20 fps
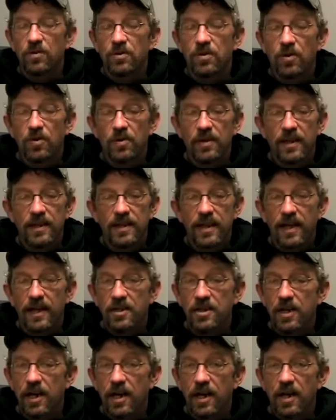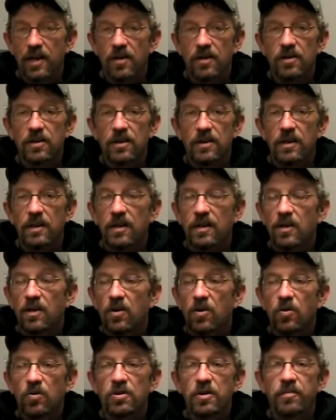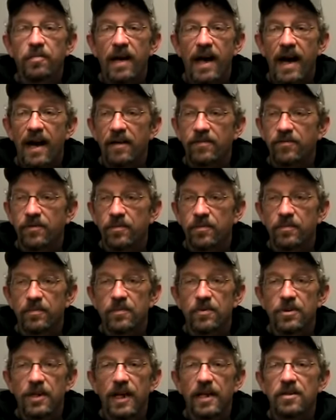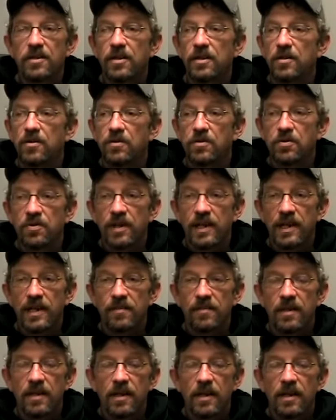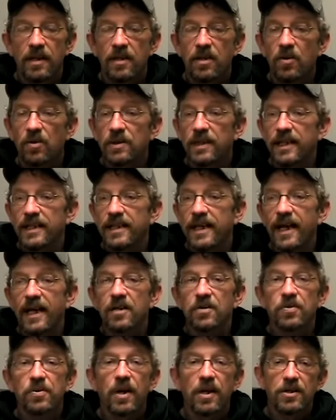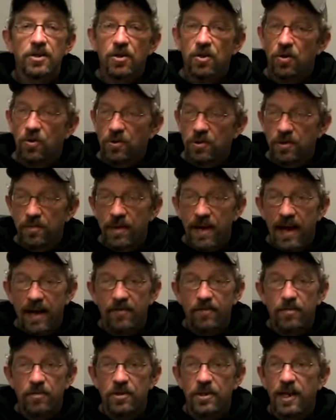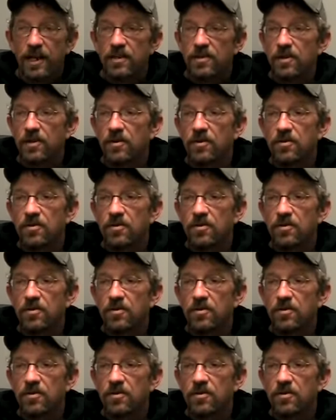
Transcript: Don't let that chair hold you back from chasing your dream. Don't let that crutch hold you back from chasing your